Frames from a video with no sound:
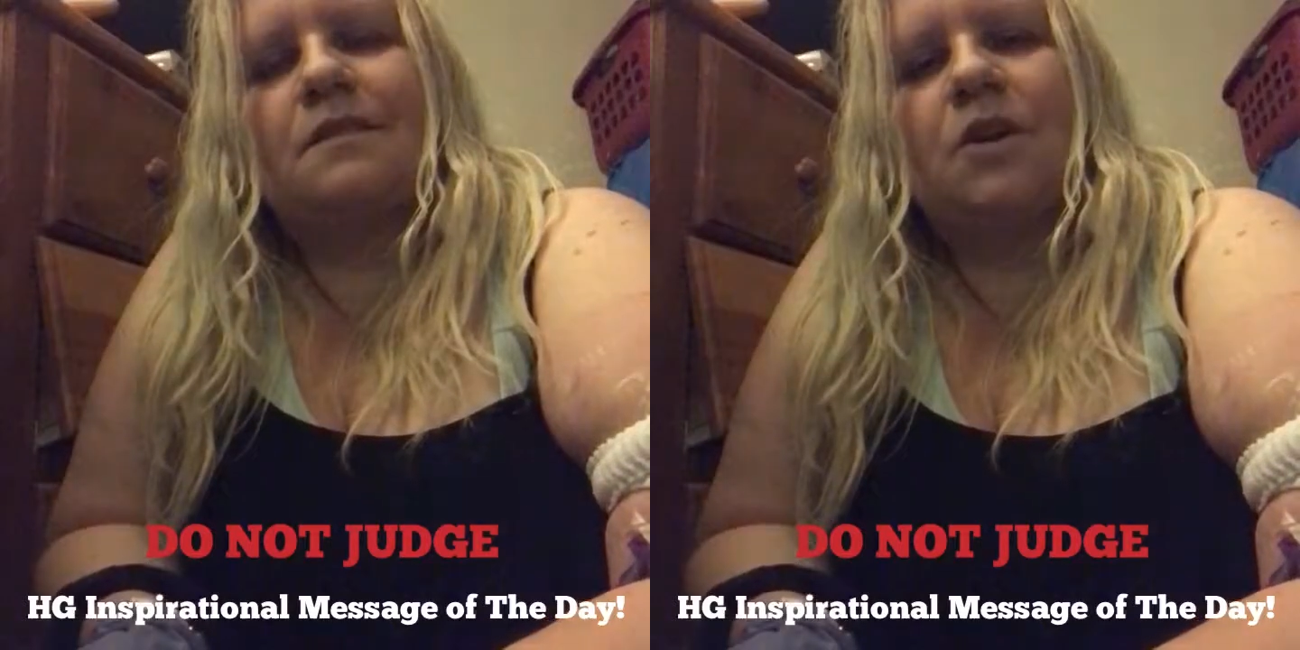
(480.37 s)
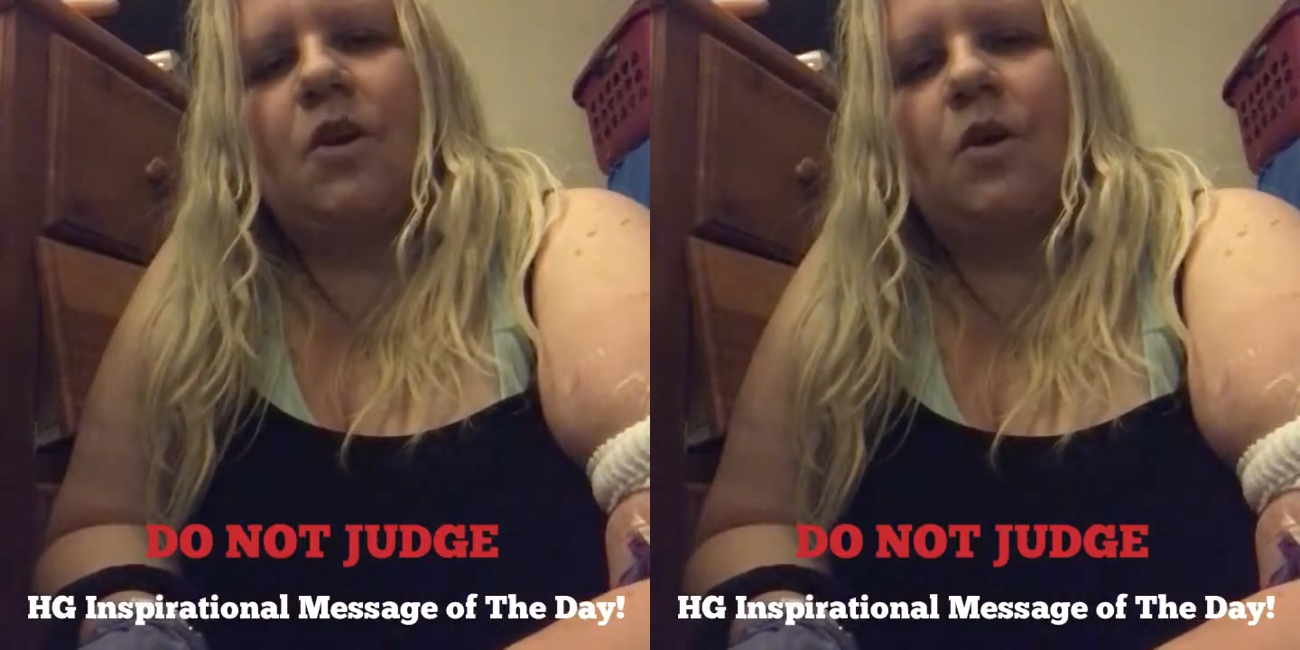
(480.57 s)

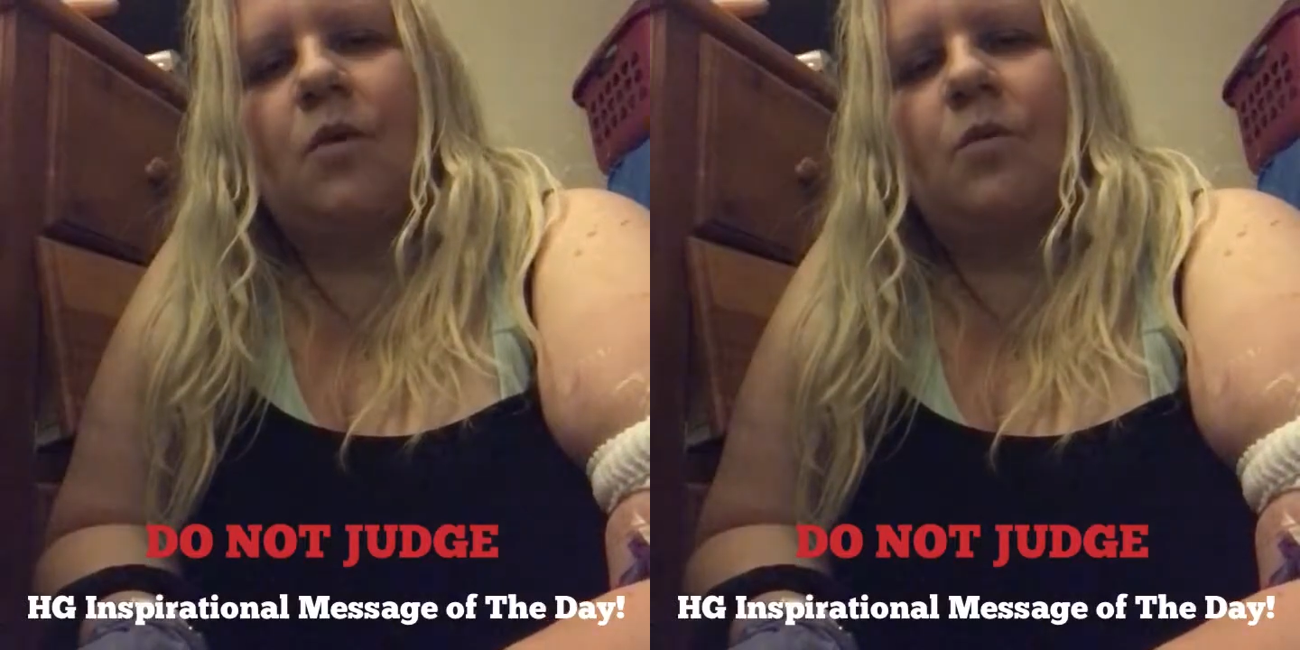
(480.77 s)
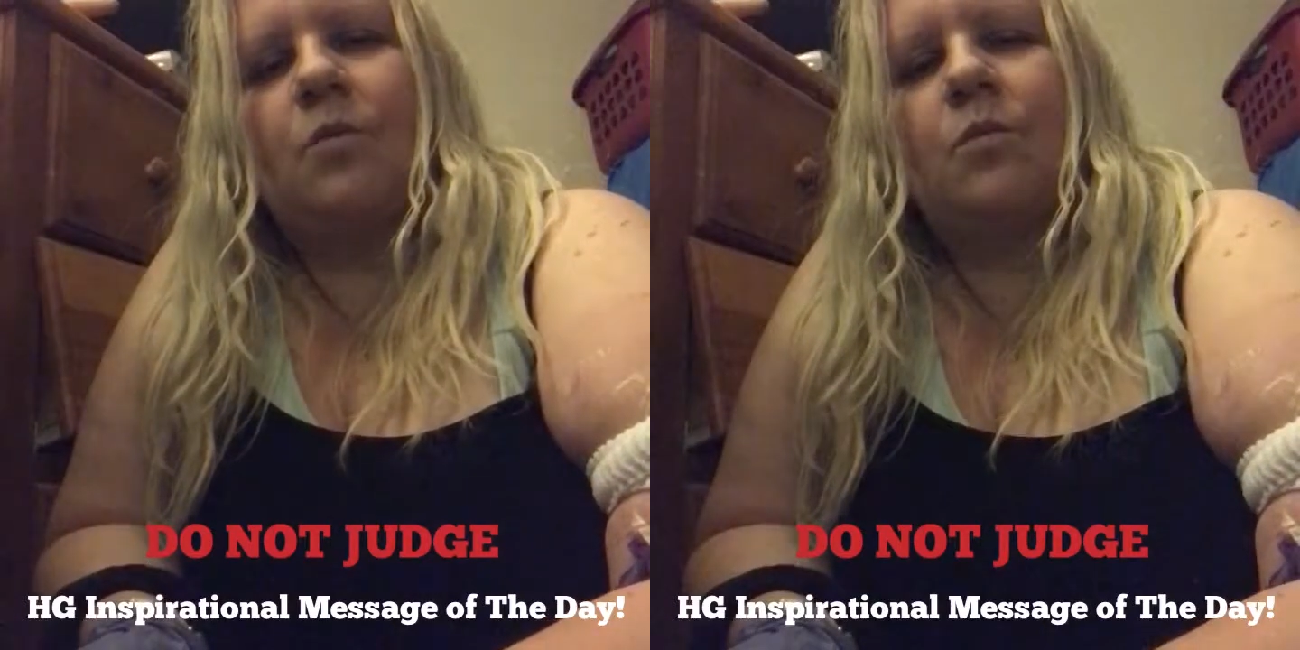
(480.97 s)
you
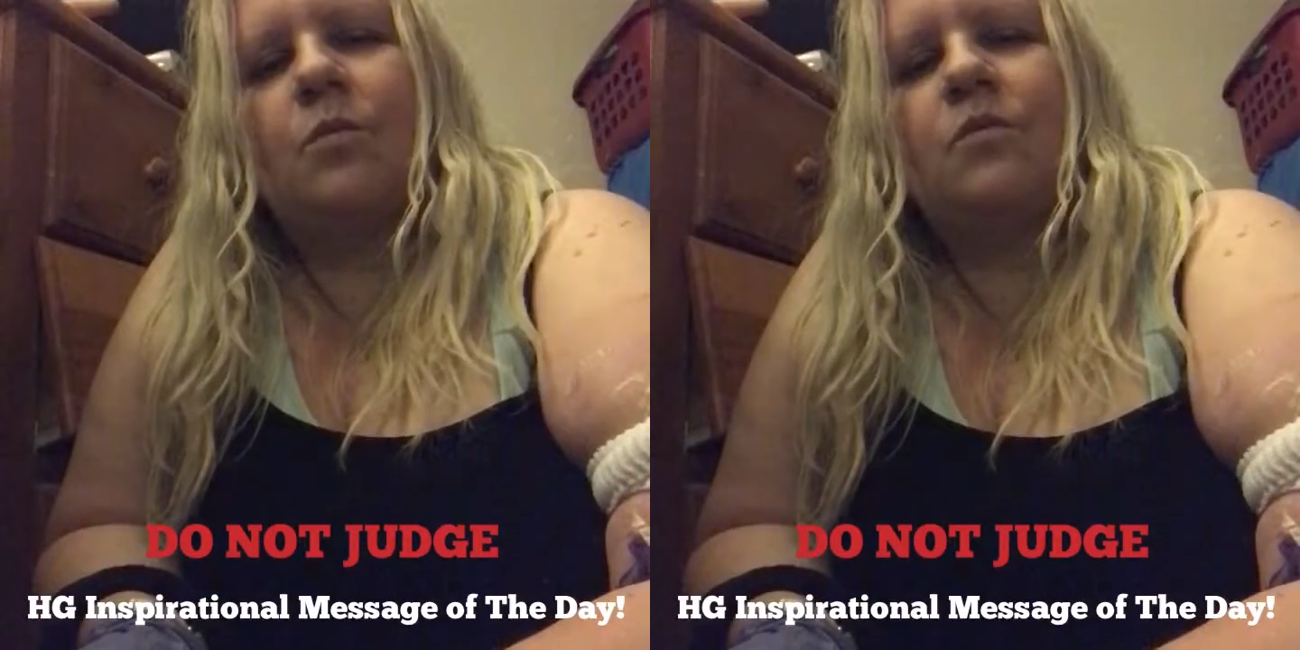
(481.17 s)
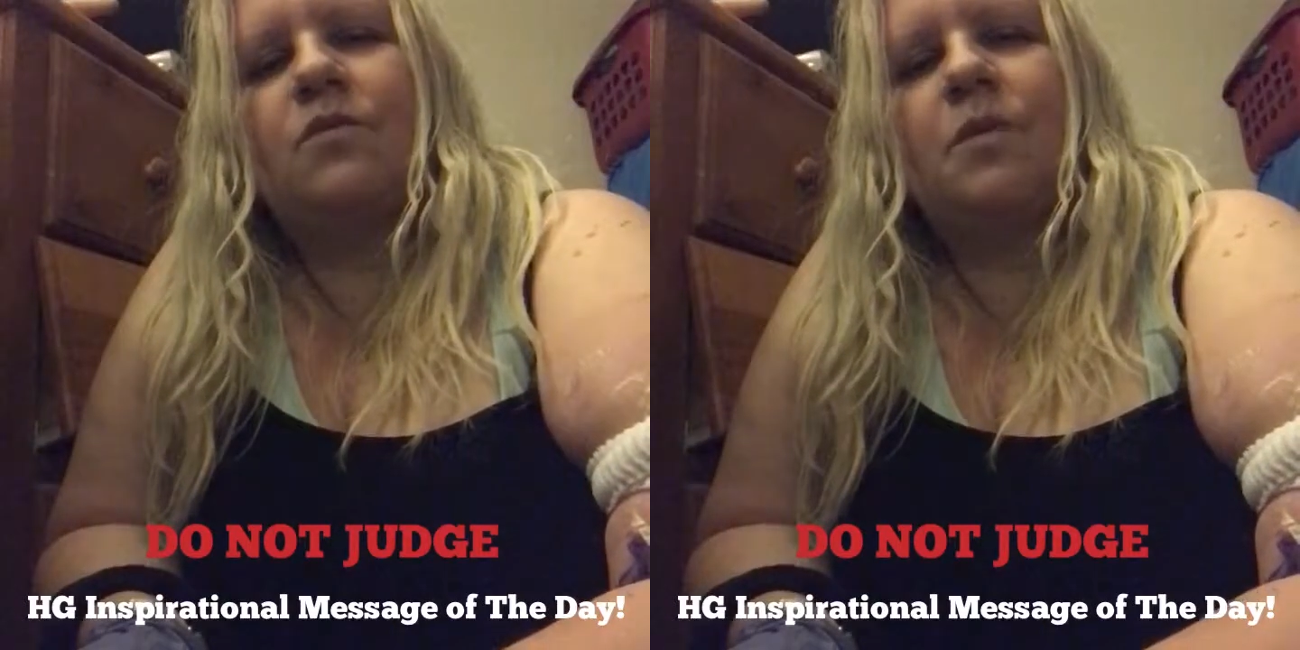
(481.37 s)
know,
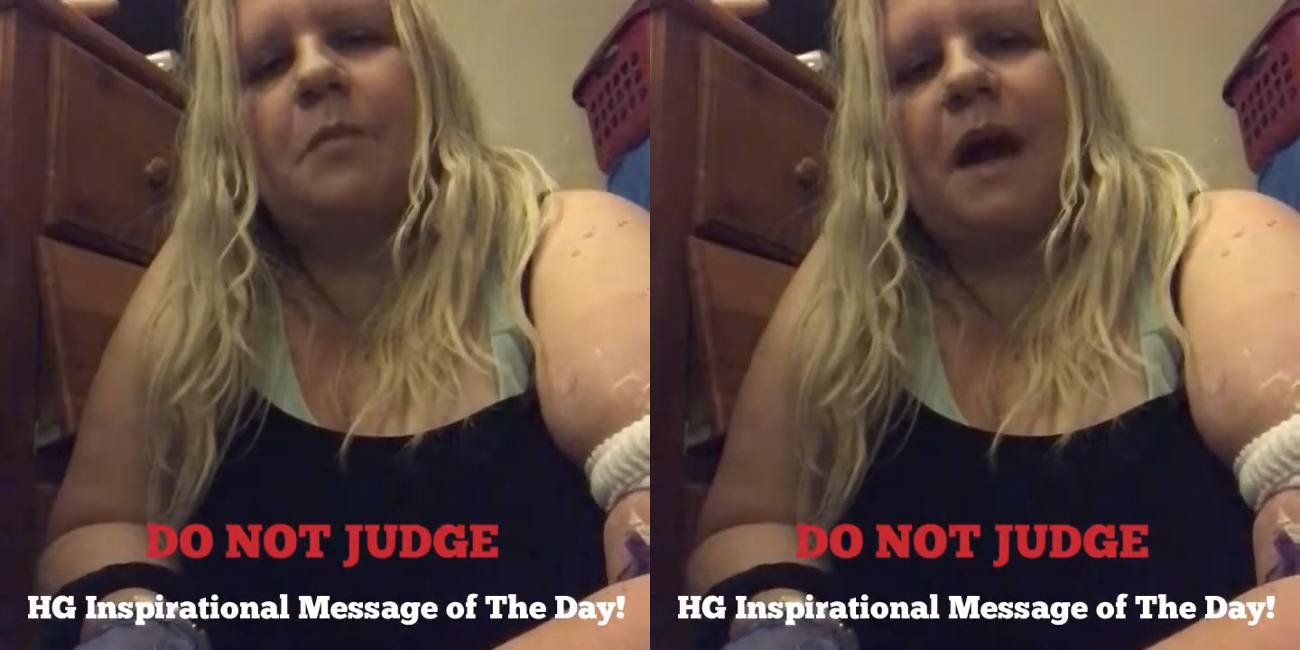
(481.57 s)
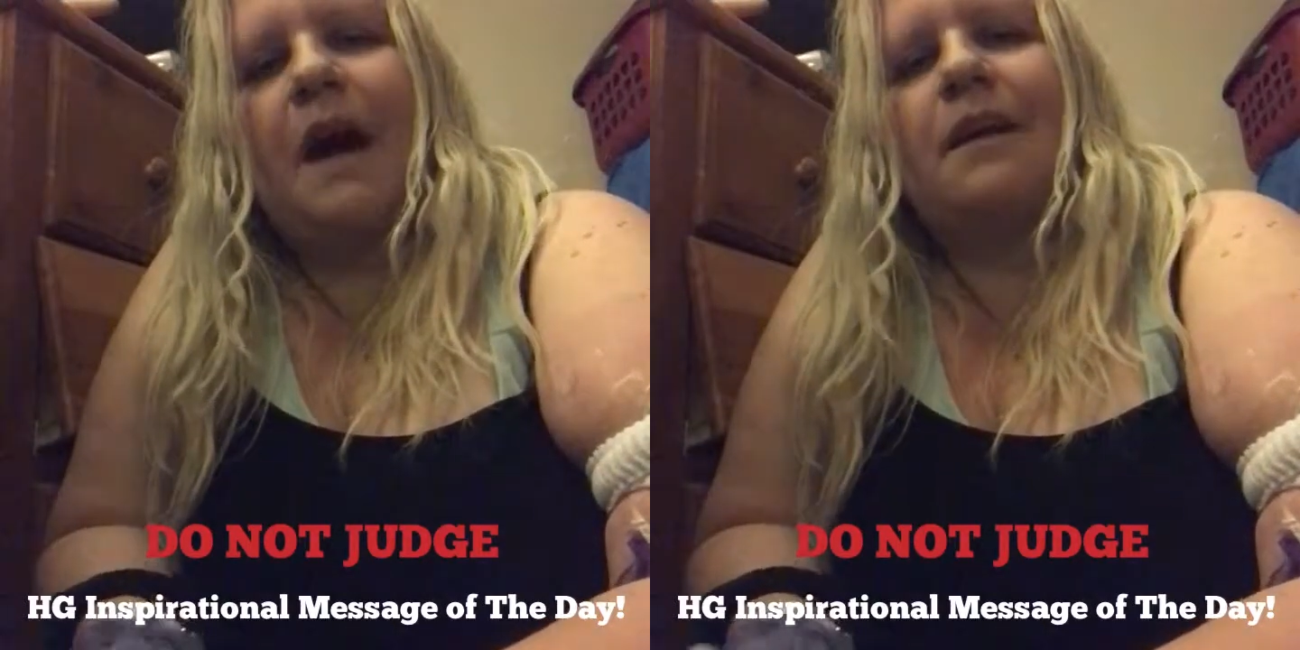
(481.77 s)
to
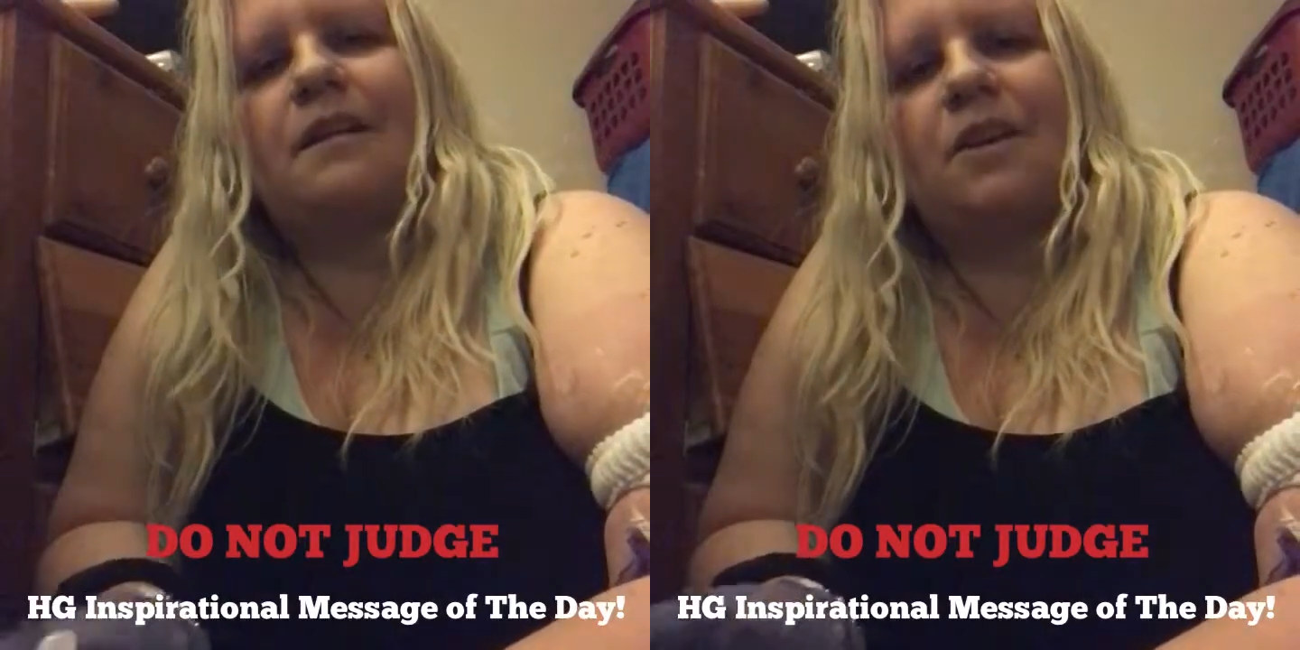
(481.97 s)
back,